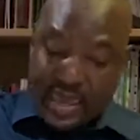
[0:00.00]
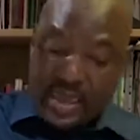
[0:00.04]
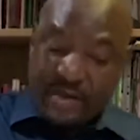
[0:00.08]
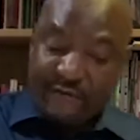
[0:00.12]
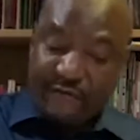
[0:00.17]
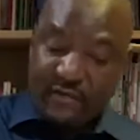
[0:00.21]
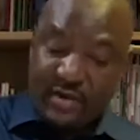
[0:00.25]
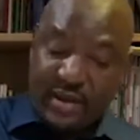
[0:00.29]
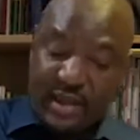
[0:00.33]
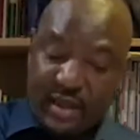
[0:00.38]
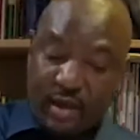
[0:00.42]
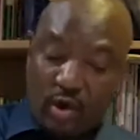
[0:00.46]

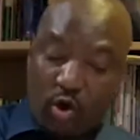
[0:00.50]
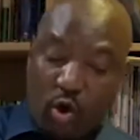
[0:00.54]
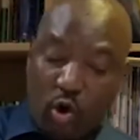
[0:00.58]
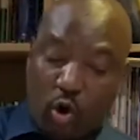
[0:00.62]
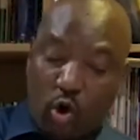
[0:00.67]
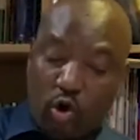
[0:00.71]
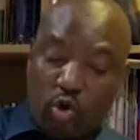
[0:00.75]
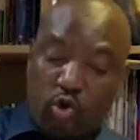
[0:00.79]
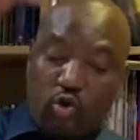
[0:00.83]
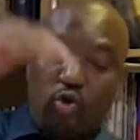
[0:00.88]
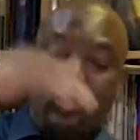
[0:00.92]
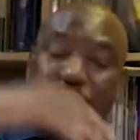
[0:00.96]
evening,
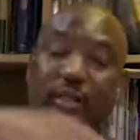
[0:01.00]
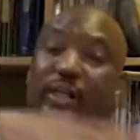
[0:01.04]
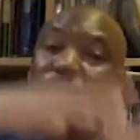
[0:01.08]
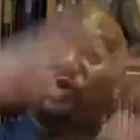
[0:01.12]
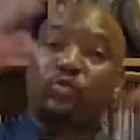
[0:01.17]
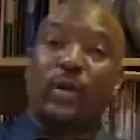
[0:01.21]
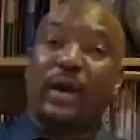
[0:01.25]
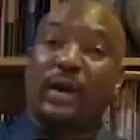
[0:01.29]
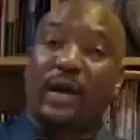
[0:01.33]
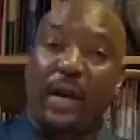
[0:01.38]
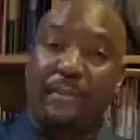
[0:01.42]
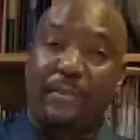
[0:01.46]
or you
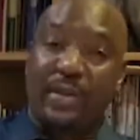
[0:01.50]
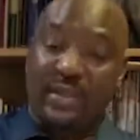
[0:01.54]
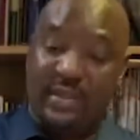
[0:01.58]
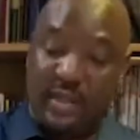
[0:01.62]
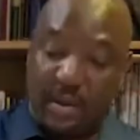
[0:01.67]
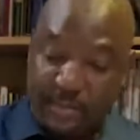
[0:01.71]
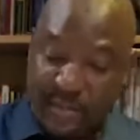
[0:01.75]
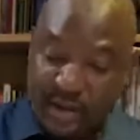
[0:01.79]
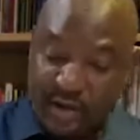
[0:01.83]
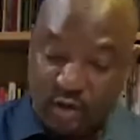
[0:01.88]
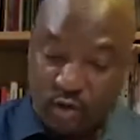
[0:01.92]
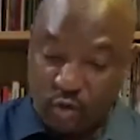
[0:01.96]
just wake up in
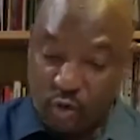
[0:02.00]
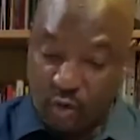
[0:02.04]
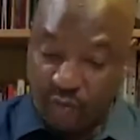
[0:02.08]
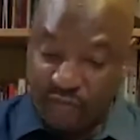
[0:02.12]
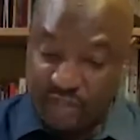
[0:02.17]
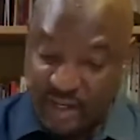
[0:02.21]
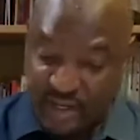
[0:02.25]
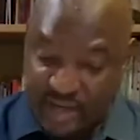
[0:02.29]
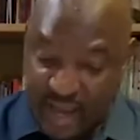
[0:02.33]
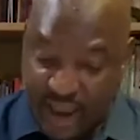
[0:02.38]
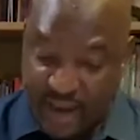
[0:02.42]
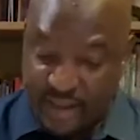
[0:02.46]
the middle
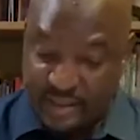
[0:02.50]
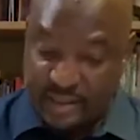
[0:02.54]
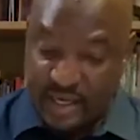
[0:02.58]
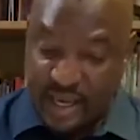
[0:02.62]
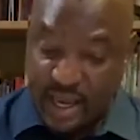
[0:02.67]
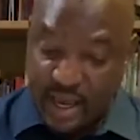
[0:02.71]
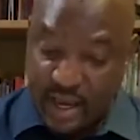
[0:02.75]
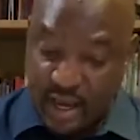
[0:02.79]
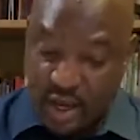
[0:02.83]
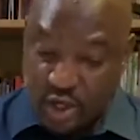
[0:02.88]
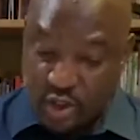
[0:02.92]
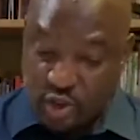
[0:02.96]
of the night.
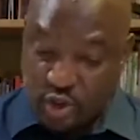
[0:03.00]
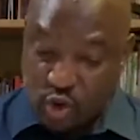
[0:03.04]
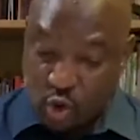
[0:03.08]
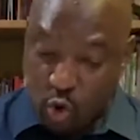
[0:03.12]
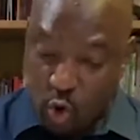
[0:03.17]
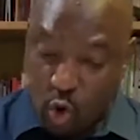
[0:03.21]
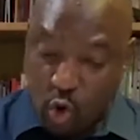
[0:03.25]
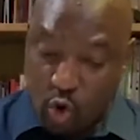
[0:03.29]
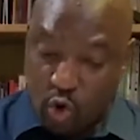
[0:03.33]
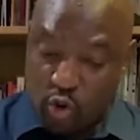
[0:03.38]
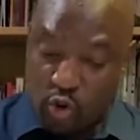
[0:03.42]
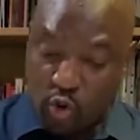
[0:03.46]
And
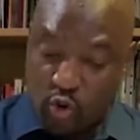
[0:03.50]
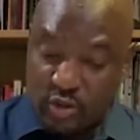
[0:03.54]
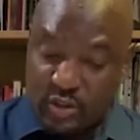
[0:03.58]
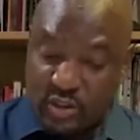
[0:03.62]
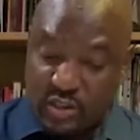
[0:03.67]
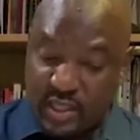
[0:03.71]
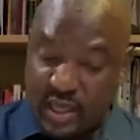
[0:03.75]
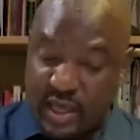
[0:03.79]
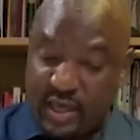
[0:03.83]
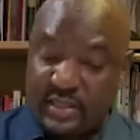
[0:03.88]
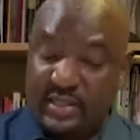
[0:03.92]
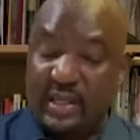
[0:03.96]
so all
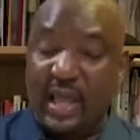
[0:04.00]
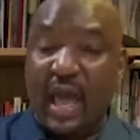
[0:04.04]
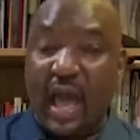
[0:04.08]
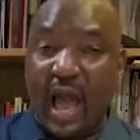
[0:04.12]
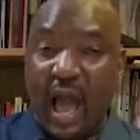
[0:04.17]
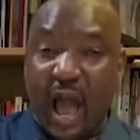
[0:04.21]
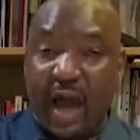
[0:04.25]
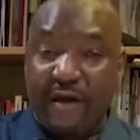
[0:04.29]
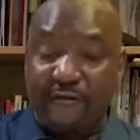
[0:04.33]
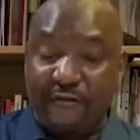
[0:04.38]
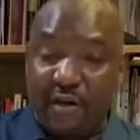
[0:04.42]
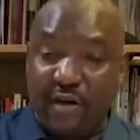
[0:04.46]
those things
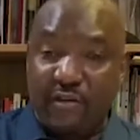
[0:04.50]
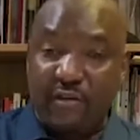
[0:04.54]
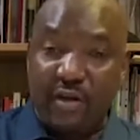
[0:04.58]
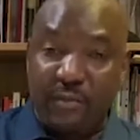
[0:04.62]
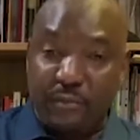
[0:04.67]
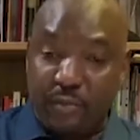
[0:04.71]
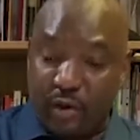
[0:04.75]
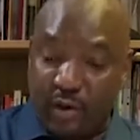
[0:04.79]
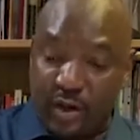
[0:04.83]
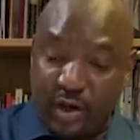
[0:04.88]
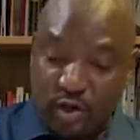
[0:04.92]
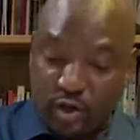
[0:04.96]
are very
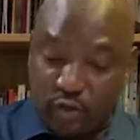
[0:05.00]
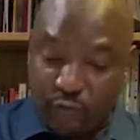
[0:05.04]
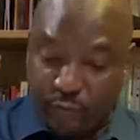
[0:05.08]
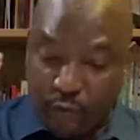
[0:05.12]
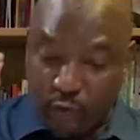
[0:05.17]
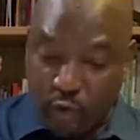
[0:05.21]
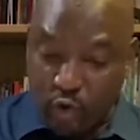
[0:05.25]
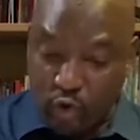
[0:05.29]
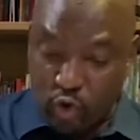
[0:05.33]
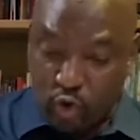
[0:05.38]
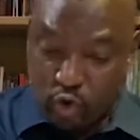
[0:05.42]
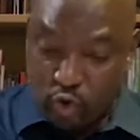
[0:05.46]
important
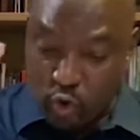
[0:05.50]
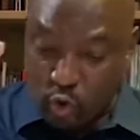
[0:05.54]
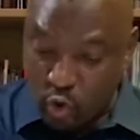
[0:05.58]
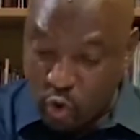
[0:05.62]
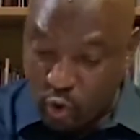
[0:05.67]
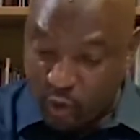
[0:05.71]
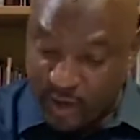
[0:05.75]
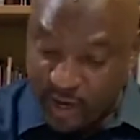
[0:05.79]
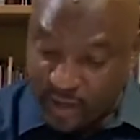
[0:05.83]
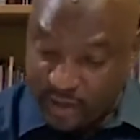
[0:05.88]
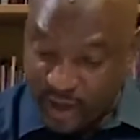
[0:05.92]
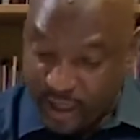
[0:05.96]
for you to
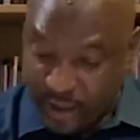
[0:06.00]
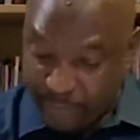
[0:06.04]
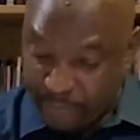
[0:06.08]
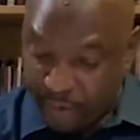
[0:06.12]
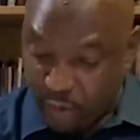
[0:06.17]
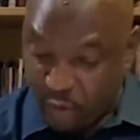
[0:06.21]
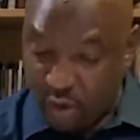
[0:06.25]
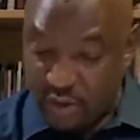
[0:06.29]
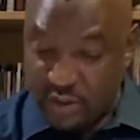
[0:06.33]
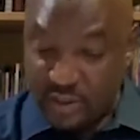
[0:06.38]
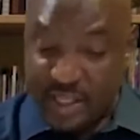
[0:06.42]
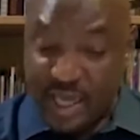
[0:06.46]
look at,
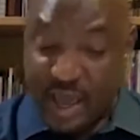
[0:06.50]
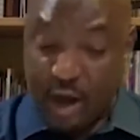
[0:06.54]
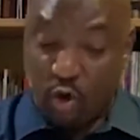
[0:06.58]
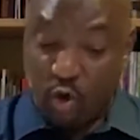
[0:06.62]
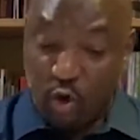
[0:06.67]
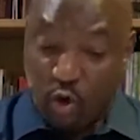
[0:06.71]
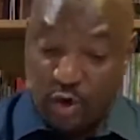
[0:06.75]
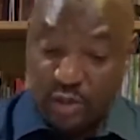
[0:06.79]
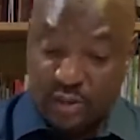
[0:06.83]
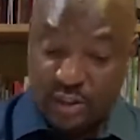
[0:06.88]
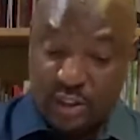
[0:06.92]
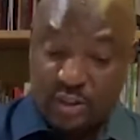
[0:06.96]
because they are
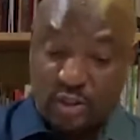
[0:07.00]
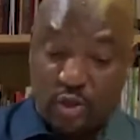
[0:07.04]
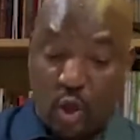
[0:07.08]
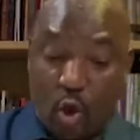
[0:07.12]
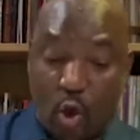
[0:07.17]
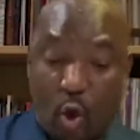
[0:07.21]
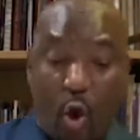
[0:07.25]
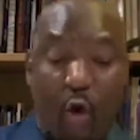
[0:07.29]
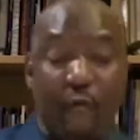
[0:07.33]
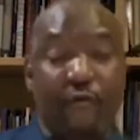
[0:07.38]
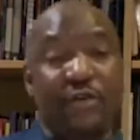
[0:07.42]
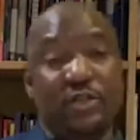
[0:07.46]
causes
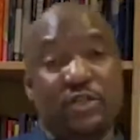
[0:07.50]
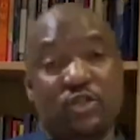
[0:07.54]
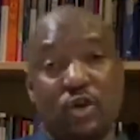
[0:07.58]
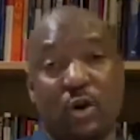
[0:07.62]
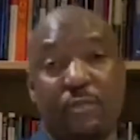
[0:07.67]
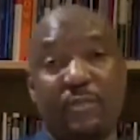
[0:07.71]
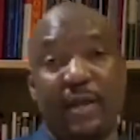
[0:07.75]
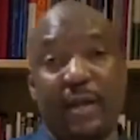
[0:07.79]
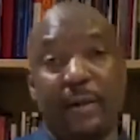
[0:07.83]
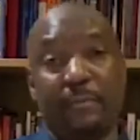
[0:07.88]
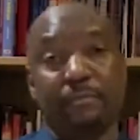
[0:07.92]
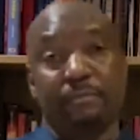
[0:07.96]
of
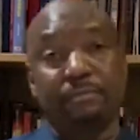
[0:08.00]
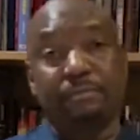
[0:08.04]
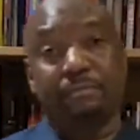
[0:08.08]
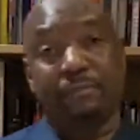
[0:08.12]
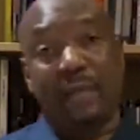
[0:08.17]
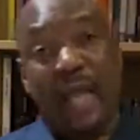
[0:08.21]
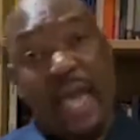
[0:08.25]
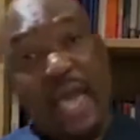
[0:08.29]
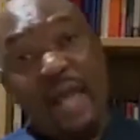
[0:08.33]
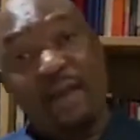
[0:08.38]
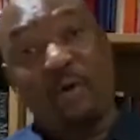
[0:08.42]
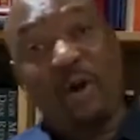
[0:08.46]
insomnia.
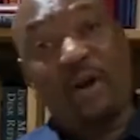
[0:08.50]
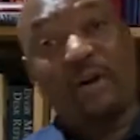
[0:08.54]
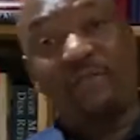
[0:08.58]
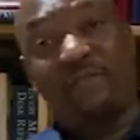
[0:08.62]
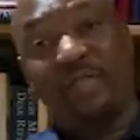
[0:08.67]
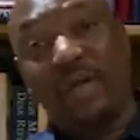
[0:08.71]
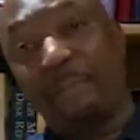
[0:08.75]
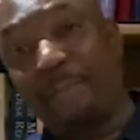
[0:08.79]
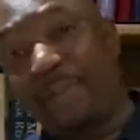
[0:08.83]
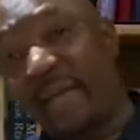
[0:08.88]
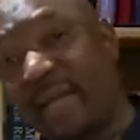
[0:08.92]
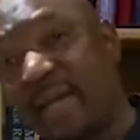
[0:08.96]
And one
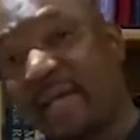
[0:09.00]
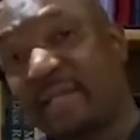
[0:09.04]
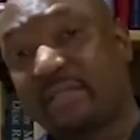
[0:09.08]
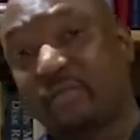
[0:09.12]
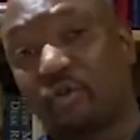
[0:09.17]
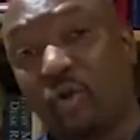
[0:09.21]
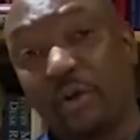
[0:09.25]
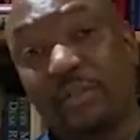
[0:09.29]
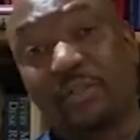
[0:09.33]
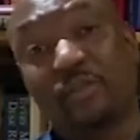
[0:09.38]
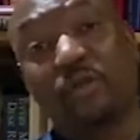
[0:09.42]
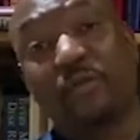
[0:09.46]
of the
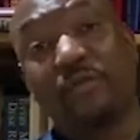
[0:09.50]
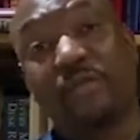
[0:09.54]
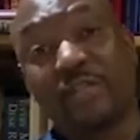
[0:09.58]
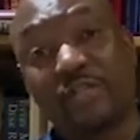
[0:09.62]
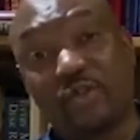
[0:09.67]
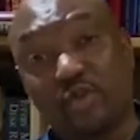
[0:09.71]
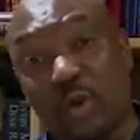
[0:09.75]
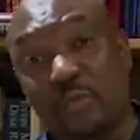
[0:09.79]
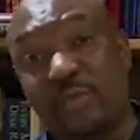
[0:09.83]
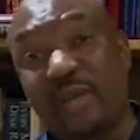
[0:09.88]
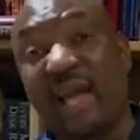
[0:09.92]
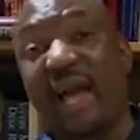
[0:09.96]
biggest causes of
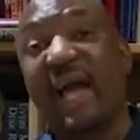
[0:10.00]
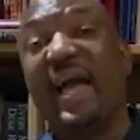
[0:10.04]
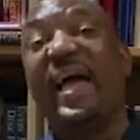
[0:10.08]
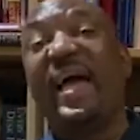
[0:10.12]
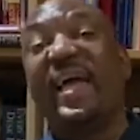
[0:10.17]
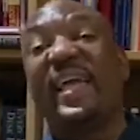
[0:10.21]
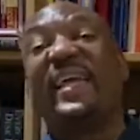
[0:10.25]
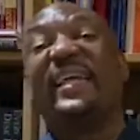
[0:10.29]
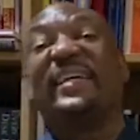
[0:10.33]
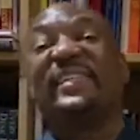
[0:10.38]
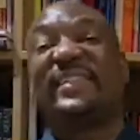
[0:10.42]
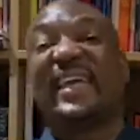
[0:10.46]
insomnia
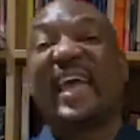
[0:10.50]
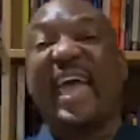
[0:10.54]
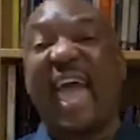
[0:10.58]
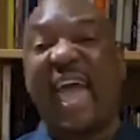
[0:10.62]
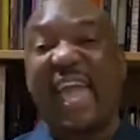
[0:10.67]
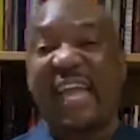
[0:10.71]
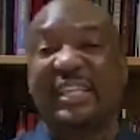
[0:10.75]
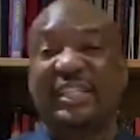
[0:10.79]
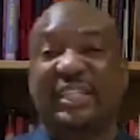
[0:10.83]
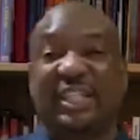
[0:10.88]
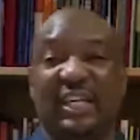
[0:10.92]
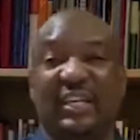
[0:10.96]
is
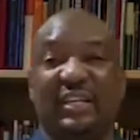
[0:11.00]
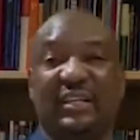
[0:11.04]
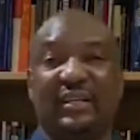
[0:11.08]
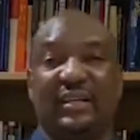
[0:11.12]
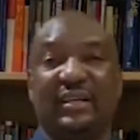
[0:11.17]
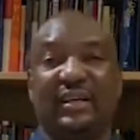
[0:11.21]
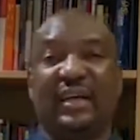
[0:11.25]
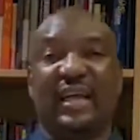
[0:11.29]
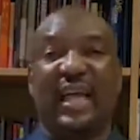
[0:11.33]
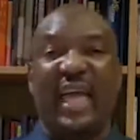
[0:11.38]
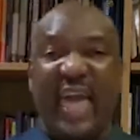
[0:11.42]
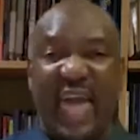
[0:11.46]

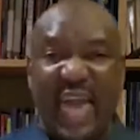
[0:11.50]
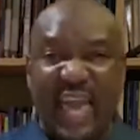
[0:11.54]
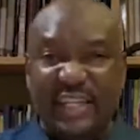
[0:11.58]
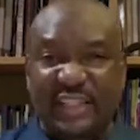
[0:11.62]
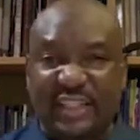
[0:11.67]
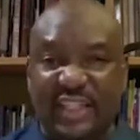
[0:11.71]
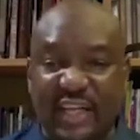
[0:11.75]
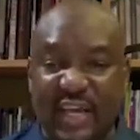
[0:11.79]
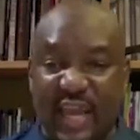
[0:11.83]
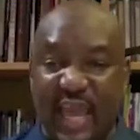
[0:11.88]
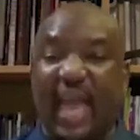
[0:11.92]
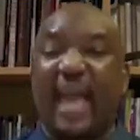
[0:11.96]
aging.
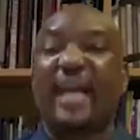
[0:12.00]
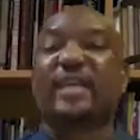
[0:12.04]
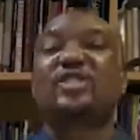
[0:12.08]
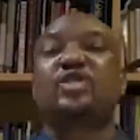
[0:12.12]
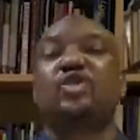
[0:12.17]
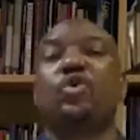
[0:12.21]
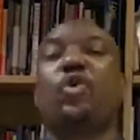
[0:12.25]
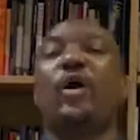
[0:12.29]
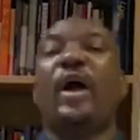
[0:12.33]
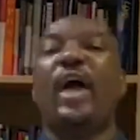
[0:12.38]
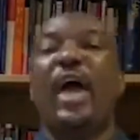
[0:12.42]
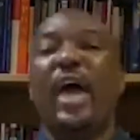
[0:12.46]
Aging,
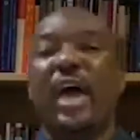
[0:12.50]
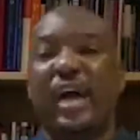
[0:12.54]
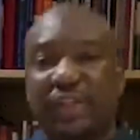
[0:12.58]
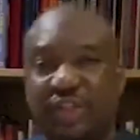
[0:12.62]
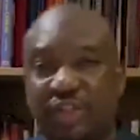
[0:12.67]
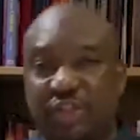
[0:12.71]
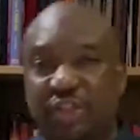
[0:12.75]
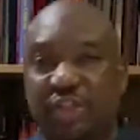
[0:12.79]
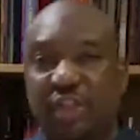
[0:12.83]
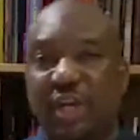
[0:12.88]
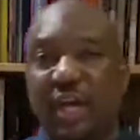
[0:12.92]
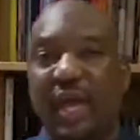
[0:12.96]
as you
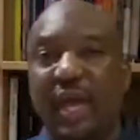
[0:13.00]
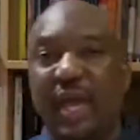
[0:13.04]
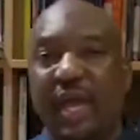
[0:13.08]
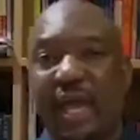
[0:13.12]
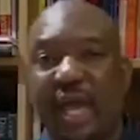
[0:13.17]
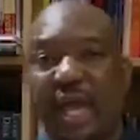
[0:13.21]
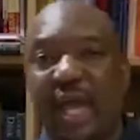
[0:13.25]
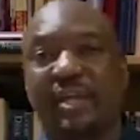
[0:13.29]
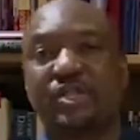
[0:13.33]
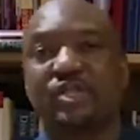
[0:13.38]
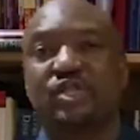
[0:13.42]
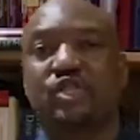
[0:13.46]
age,
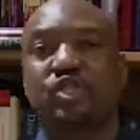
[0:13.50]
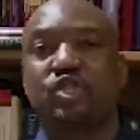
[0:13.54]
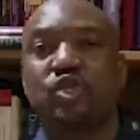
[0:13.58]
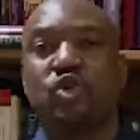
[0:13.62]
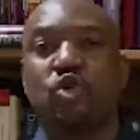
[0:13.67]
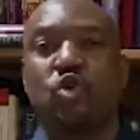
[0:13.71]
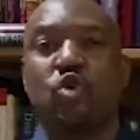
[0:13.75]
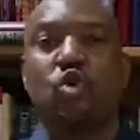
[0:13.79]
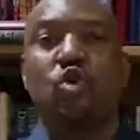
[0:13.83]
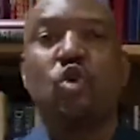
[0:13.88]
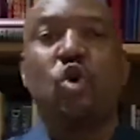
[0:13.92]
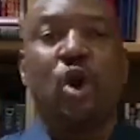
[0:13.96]

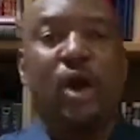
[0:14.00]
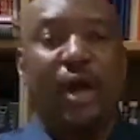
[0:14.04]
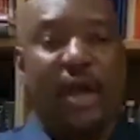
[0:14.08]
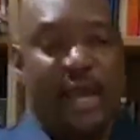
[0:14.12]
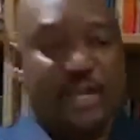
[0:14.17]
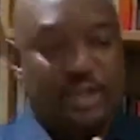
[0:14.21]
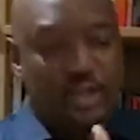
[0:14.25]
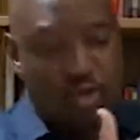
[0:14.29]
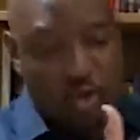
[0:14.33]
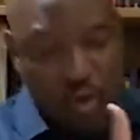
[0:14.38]
as your